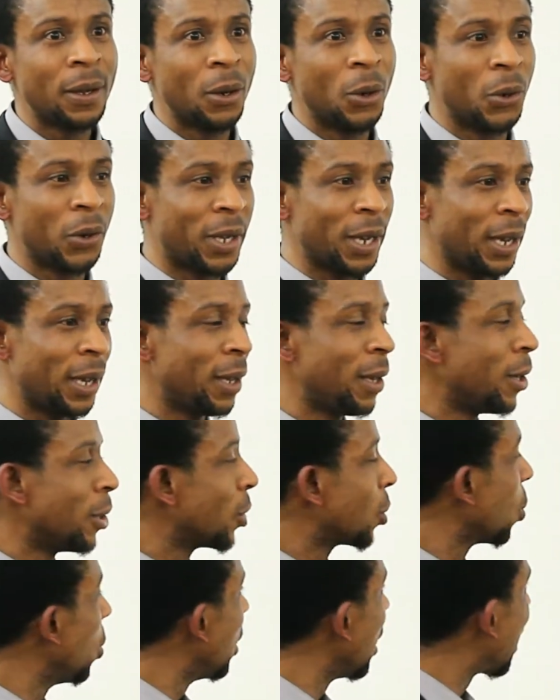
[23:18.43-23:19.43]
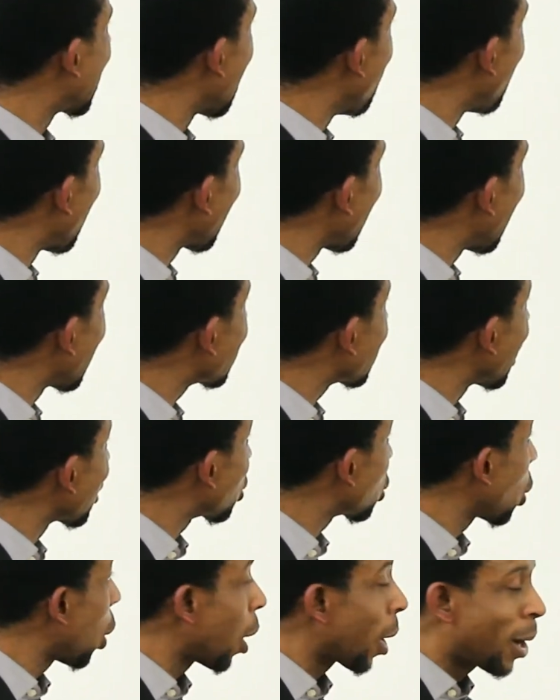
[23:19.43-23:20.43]
Okay? So the Kemal
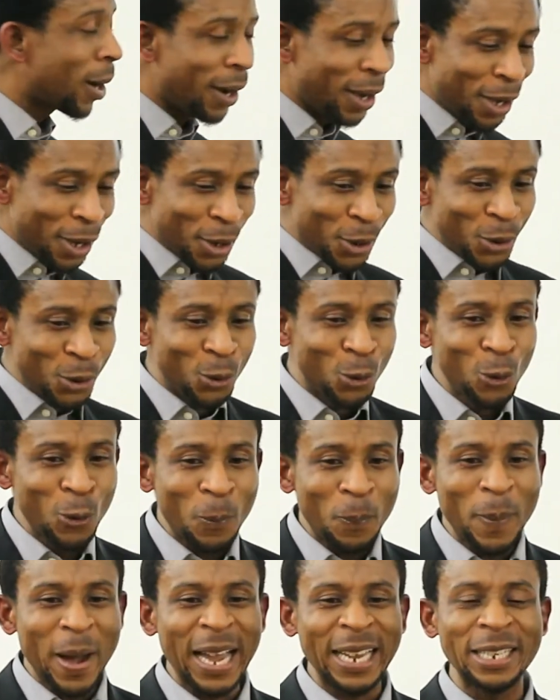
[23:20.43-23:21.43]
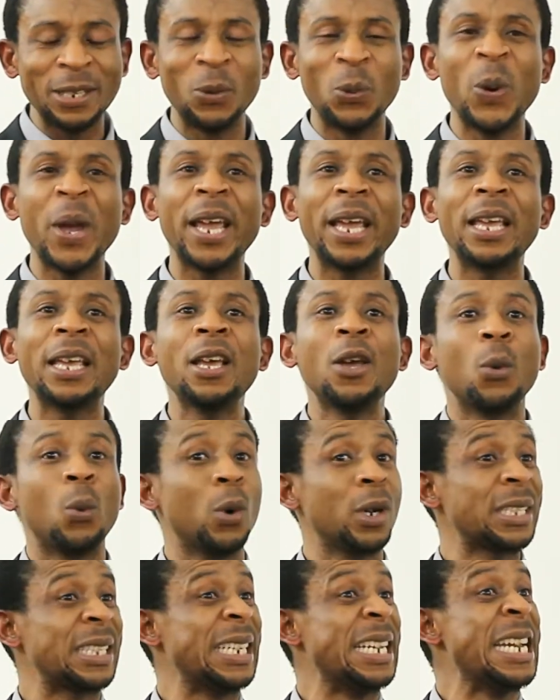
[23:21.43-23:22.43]
Atatürk, who, by the way,
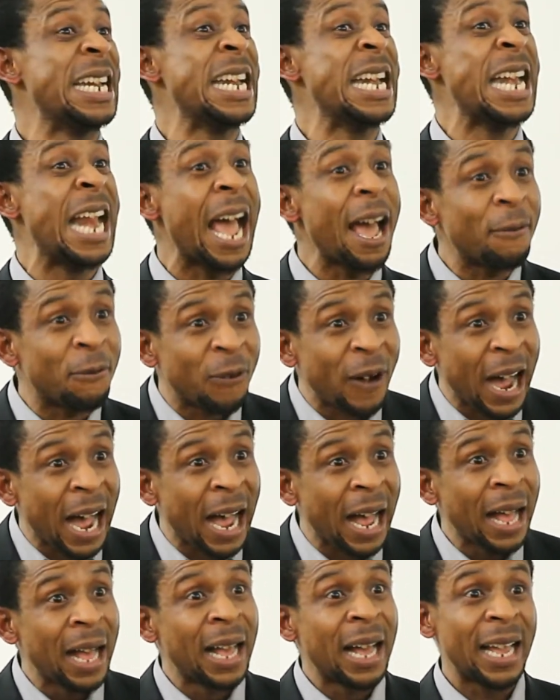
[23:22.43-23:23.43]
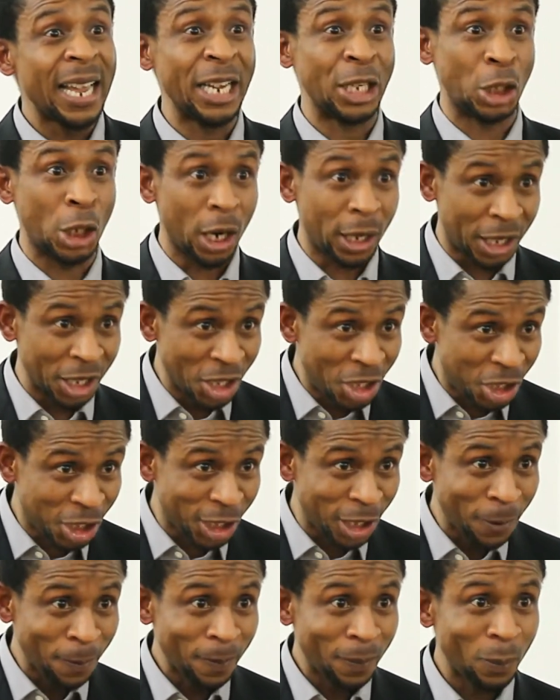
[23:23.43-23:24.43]
was never a
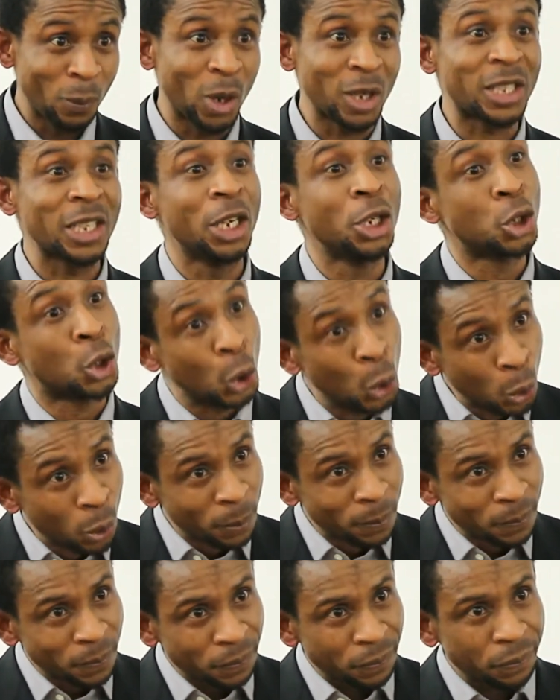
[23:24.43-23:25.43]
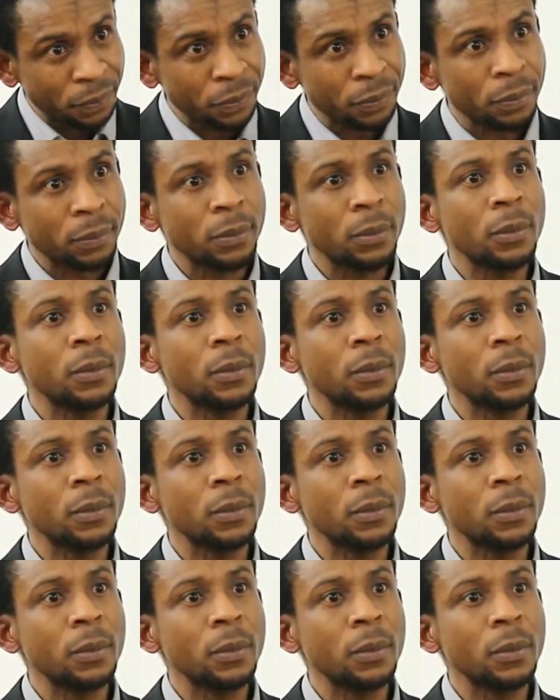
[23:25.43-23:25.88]
Turkish, but a Jew.